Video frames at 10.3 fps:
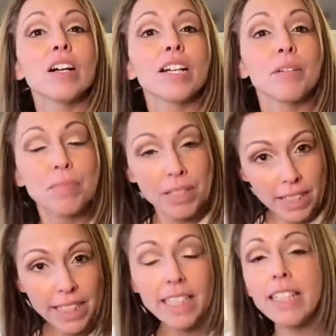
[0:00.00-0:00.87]

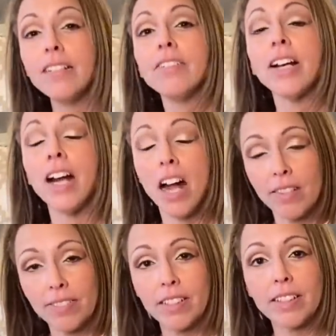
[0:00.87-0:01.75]
completely
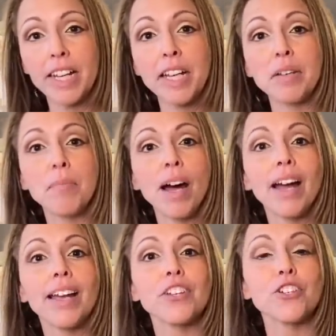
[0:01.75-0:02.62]
recover in
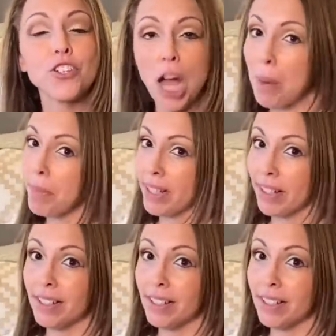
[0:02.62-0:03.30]
my shopping